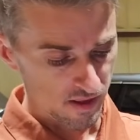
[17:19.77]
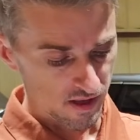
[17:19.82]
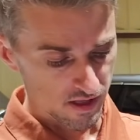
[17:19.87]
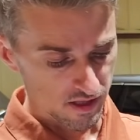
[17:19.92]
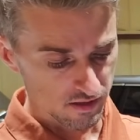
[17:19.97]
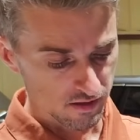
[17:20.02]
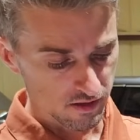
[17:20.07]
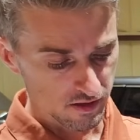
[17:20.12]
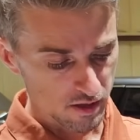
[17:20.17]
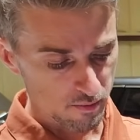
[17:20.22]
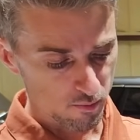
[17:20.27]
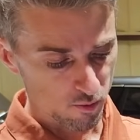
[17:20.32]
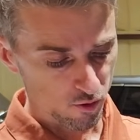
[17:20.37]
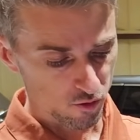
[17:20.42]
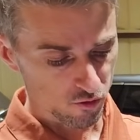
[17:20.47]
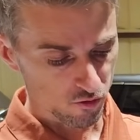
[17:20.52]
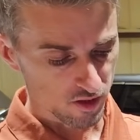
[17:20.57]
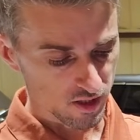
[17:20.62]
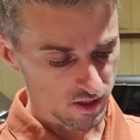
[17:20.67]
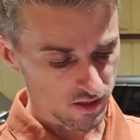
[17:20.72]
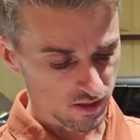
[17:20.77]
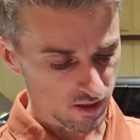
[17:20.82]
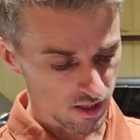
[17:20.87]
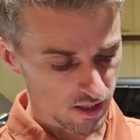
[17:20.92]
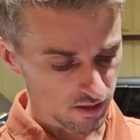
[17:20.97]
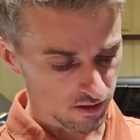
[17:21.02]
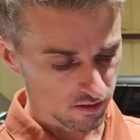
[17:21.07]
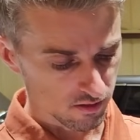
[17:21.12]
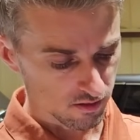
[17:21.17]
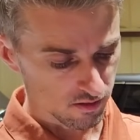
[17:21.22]
In the report you can
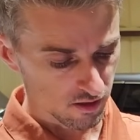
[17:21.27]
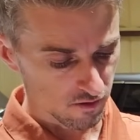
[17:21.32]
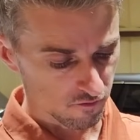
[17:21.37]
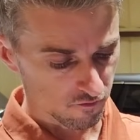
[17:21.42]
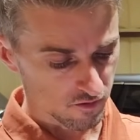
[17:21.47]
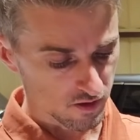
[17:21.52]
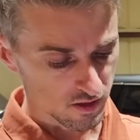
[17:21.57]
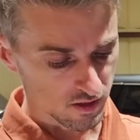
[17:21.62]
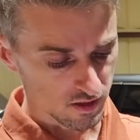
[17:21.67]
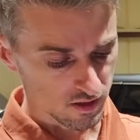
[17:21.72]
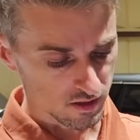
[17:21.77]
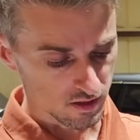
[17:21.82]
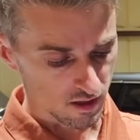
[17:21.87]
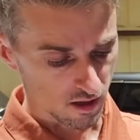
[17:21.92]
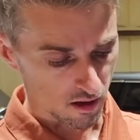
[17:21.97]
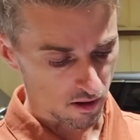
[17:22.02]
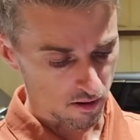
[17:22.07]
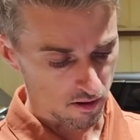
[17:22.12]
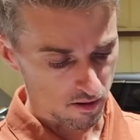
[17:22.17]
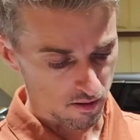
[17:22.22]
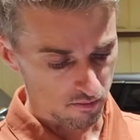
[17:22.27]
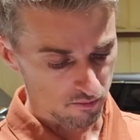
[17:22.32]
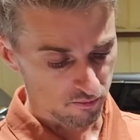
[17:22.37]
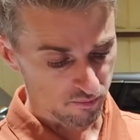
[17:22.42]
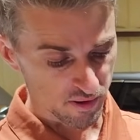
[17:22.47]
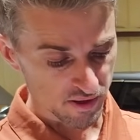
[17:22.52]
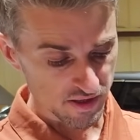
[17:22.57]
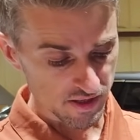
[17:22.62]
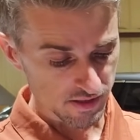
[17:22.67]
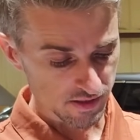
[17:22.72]
select if this is a
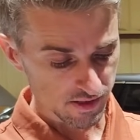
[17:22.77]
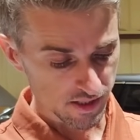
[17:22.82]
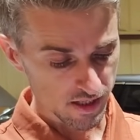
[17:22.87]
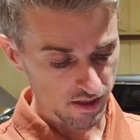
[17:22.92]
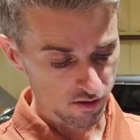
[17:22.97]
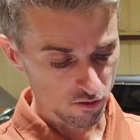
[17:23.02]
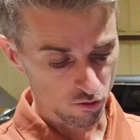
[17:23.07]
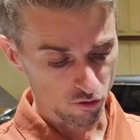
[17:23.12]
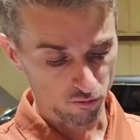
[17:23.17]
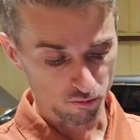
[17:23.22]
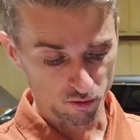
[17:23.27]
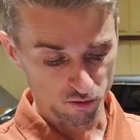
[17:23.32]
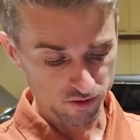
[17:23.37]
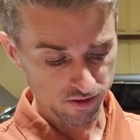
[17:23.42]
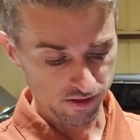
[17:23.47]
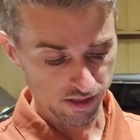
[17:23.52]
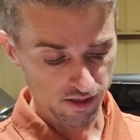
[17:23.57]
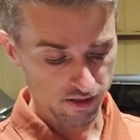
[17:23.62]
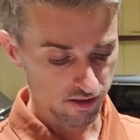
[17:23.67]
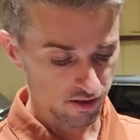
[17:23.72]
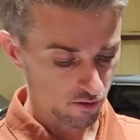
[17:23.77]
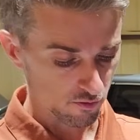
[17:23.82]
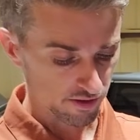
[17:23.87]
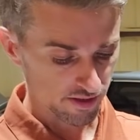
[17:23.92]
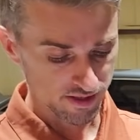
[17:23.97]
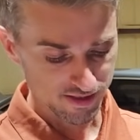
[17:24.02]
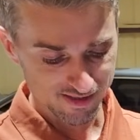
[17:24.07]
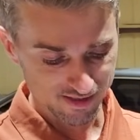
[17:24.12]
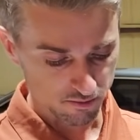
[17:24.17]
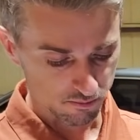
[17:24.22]
pre-scan or post-scan. In our
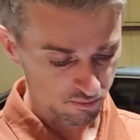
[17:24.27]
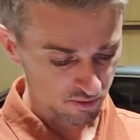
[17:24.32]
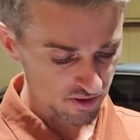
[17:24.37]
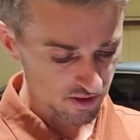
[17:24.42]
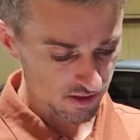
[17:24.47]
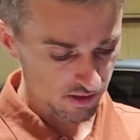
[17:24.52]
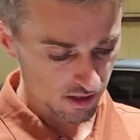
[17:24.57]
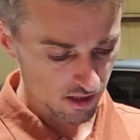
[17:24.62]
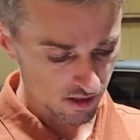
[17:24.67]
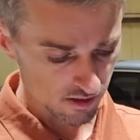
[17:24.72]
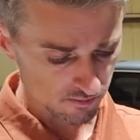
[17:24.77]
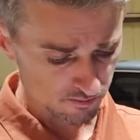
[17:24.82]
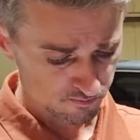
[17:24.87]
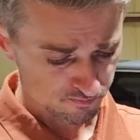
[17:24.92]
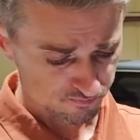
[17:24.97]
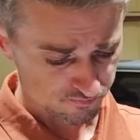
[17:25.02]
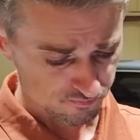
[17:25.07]
case it's a pre-scan.